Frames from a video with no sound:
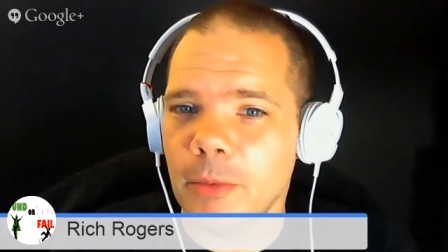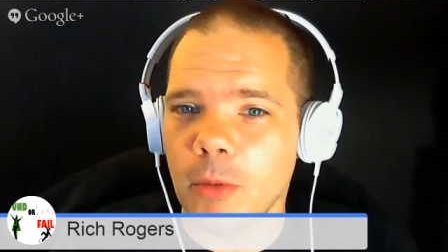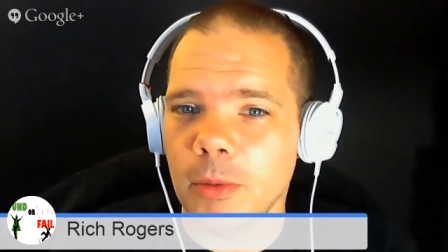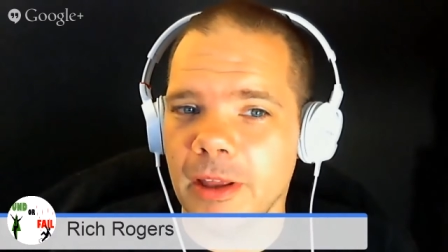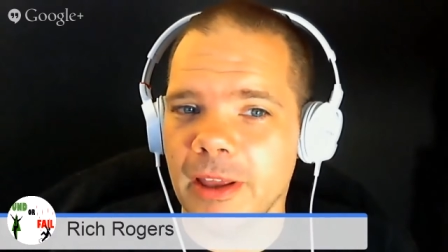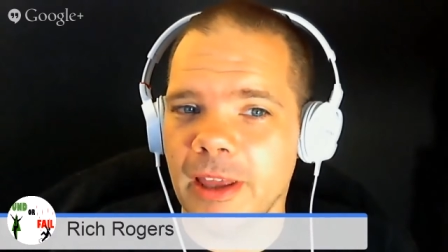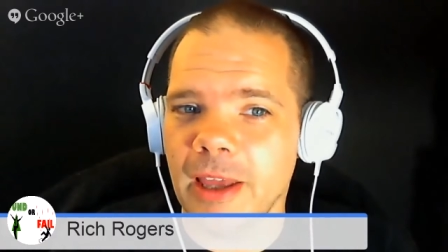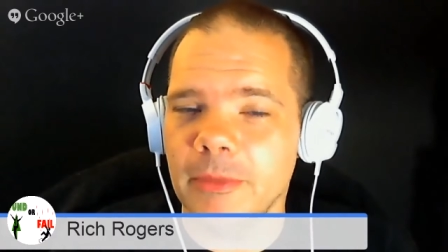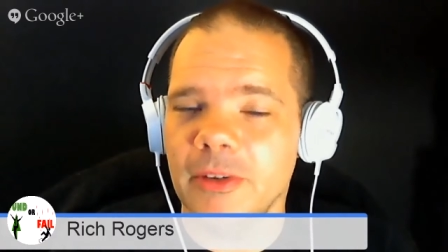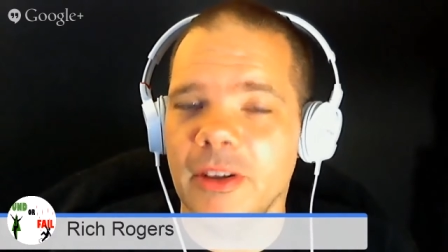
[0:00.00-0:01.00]
role playing
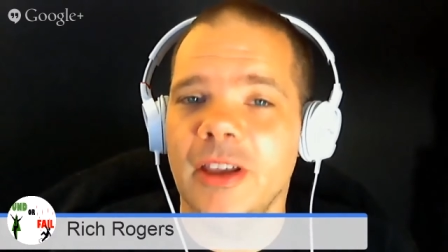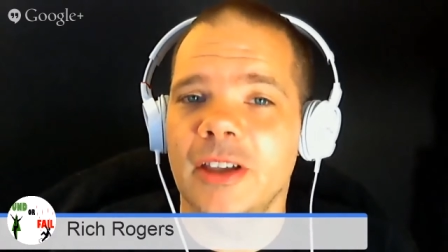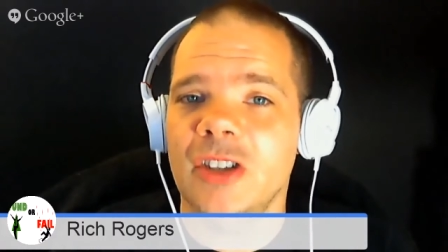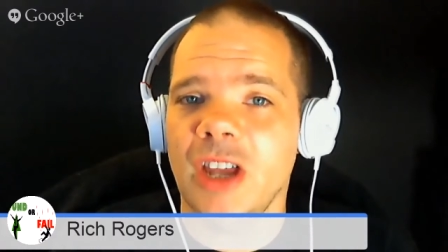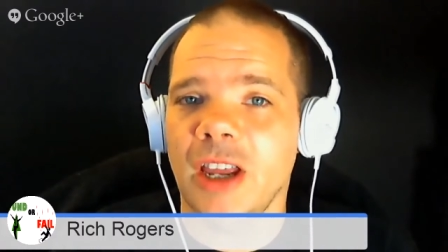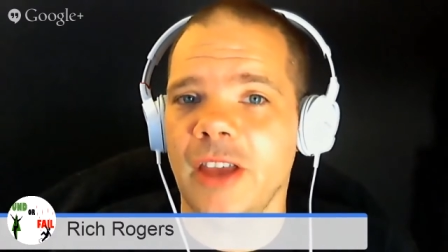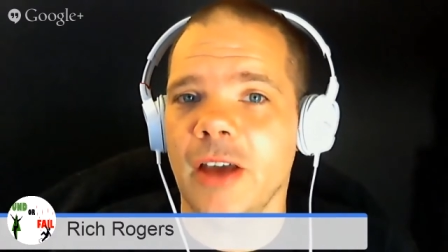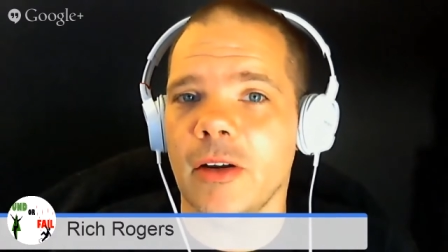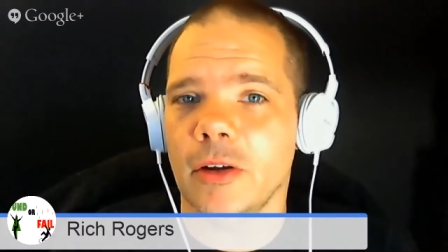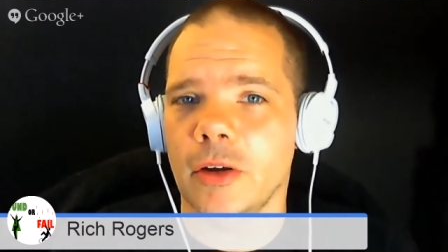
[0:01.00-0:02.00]
games, check us
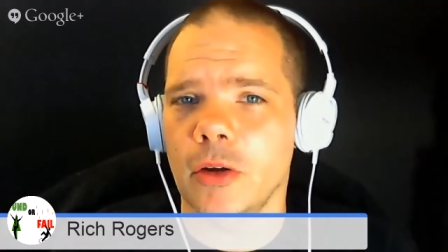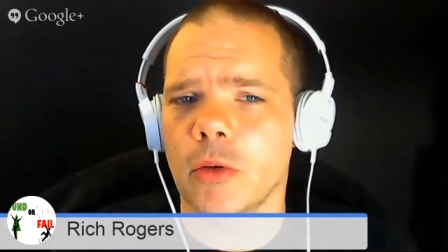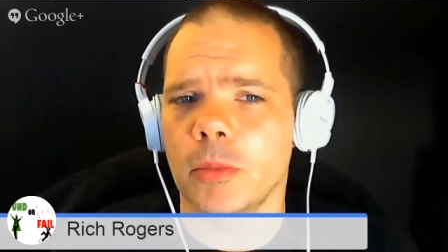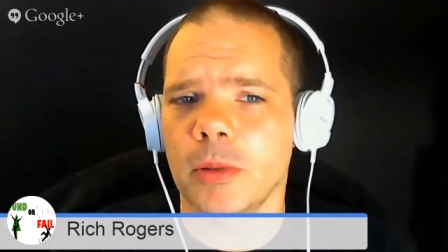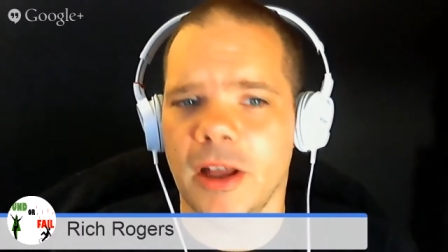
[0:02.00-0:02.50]
out on Google.